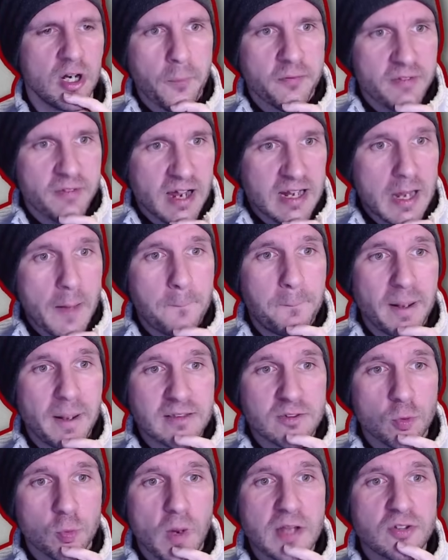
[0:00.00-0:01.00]
Provide a
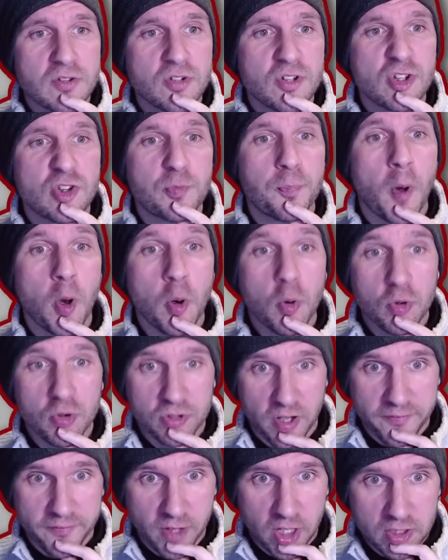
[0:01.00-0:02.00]
better way to dispose
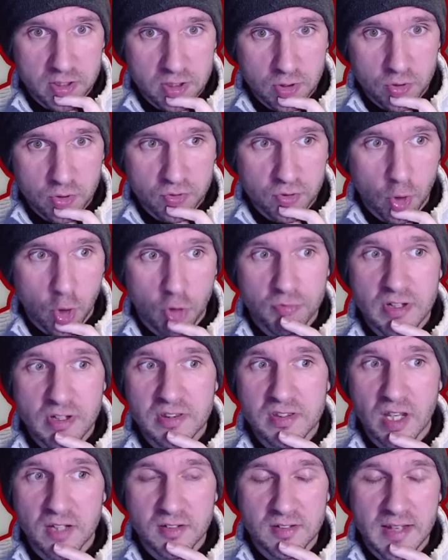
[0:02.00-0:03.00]
of unused or
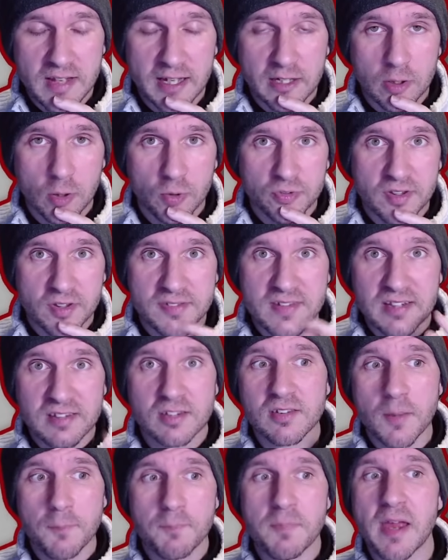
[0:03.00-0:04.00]
redundant echoes. This
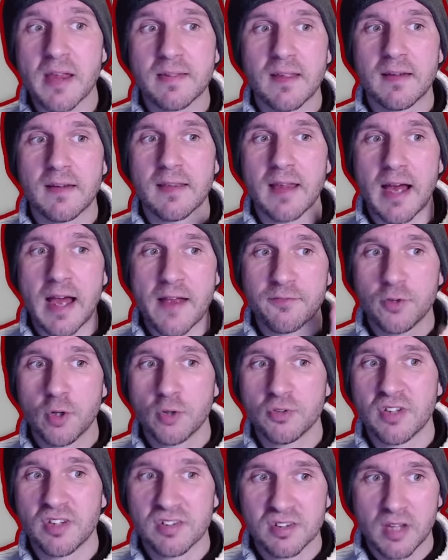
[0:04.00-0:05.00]
is a big thing that I have
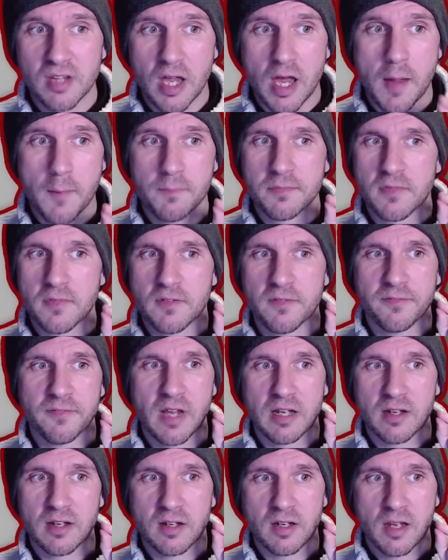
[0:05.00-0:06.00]
noticed.
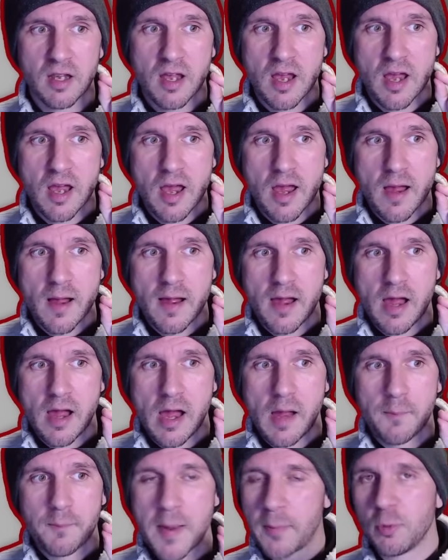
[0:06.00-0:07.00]

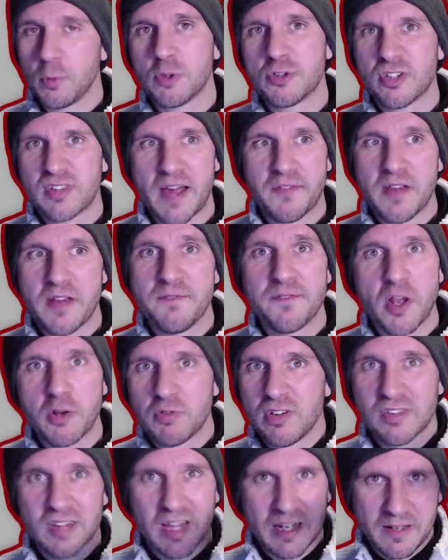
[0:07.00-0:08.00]
People will just have
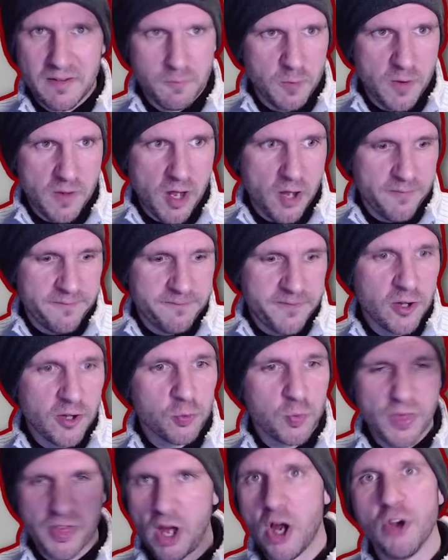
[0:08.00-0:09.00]
inventories like filled
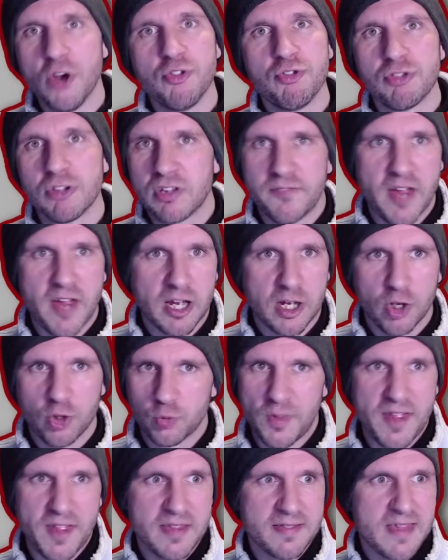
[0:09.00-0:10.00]
with hundreds of echoes
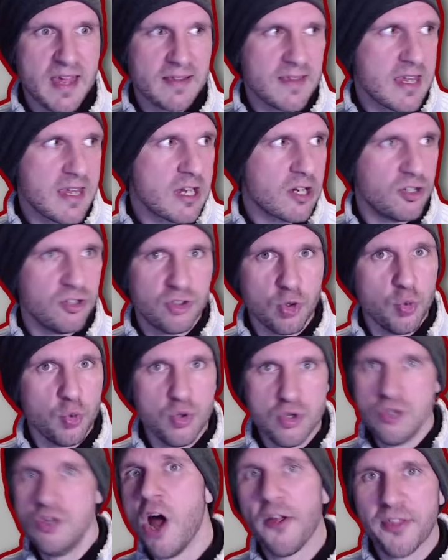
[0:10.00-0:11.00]
that they can do
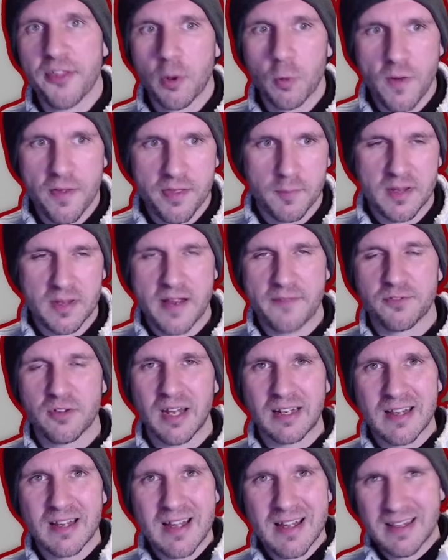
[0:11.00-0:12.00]
nothing with them. And you have to
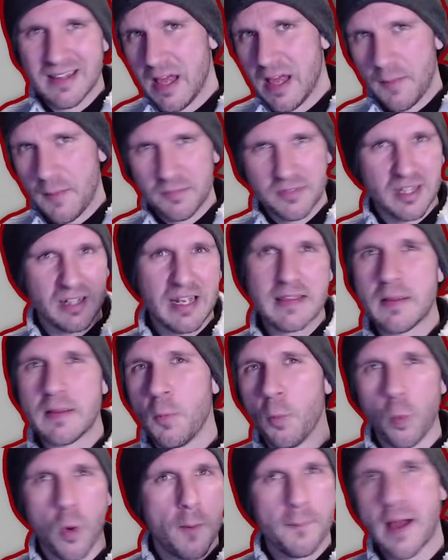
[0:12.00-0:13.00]
like delete
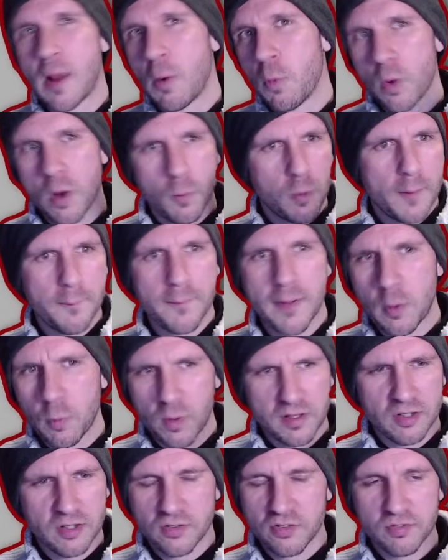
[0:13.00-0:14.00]
them one by
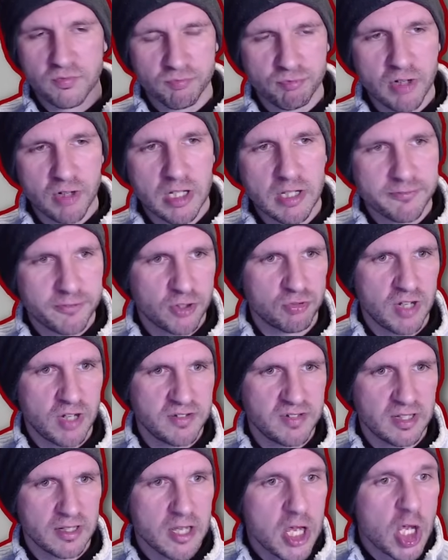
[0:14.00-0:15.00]
one. It's really
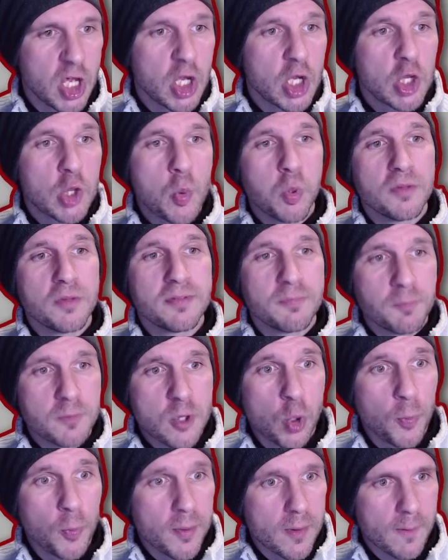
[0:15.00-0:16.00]
frustrating.
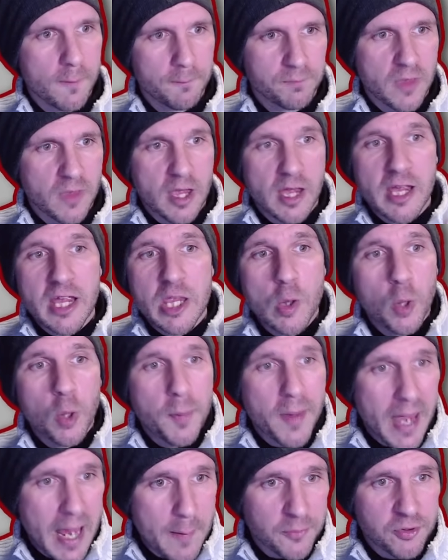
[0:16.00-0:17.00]
You'll
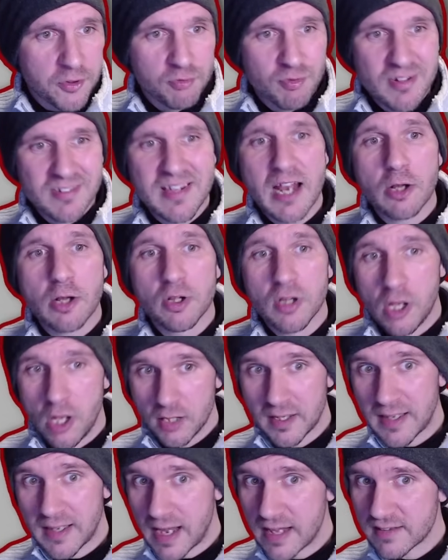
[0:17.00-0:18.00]
be able to recycle
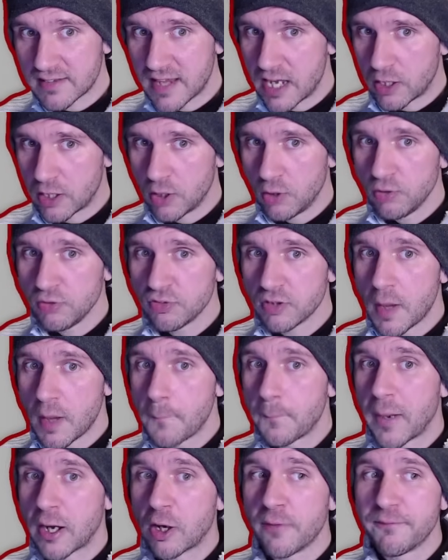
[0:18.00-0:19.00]
unenhanced echoes
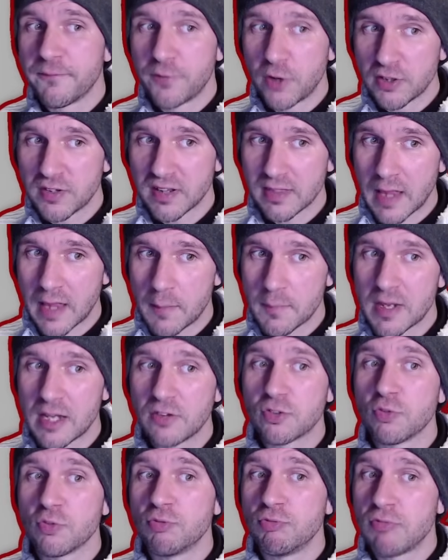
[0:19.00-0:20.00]
by converting them
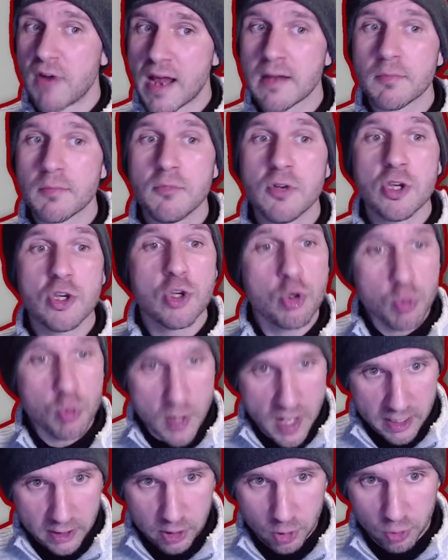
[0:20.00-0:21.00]
into random new
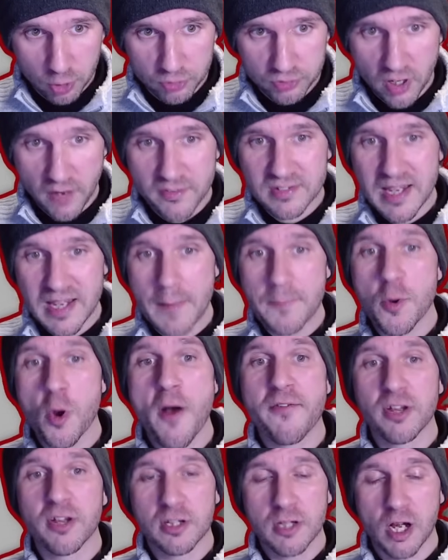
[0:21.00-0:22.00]
echoes of a type you
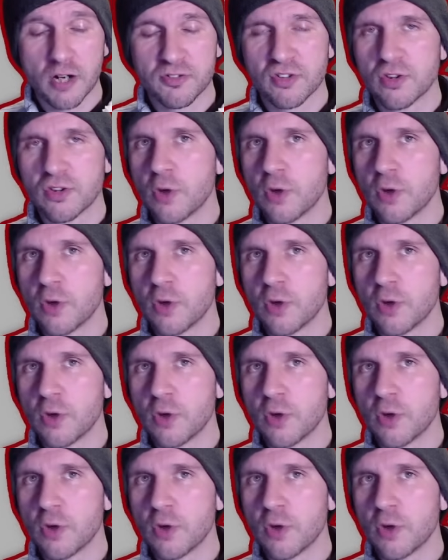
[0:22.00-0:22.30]
have unlocked.